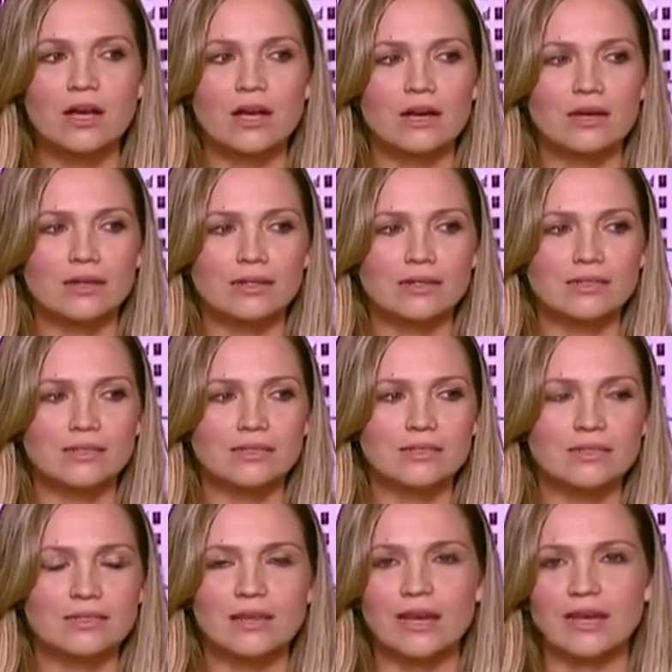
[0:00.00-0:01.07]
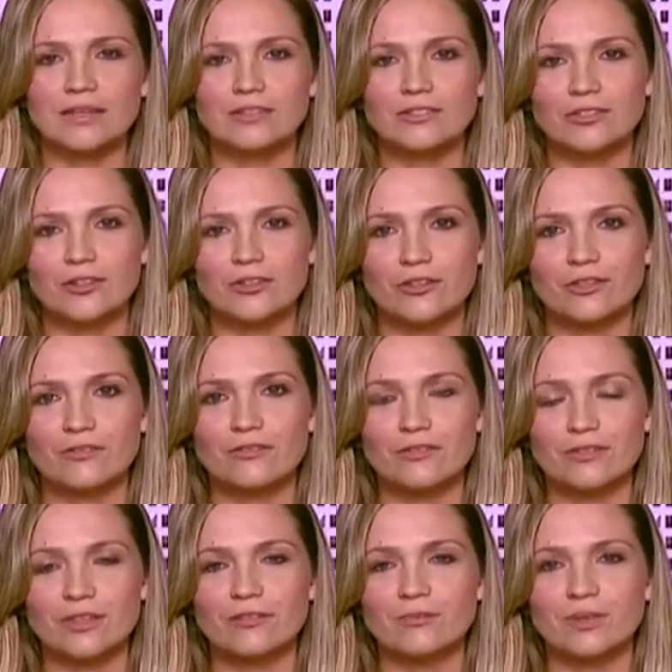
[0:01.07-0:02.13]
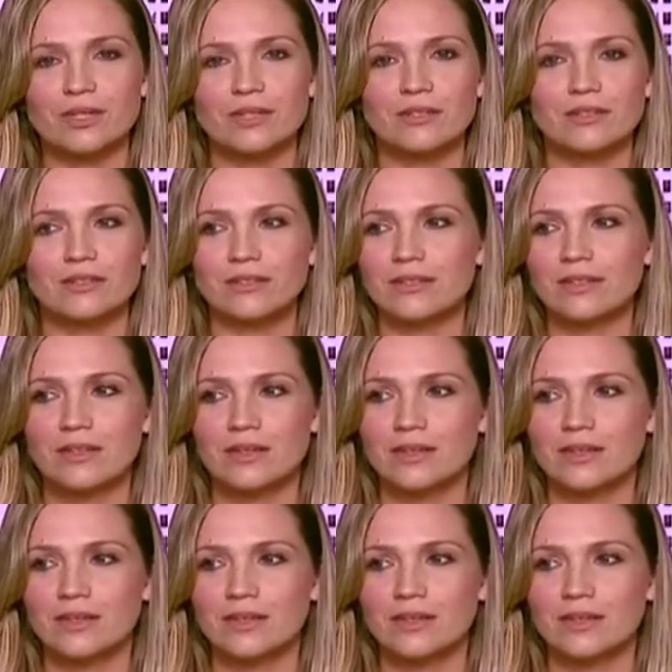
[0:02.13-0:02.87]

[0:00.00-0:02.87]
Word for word: Uh, and, you know, they've, they've been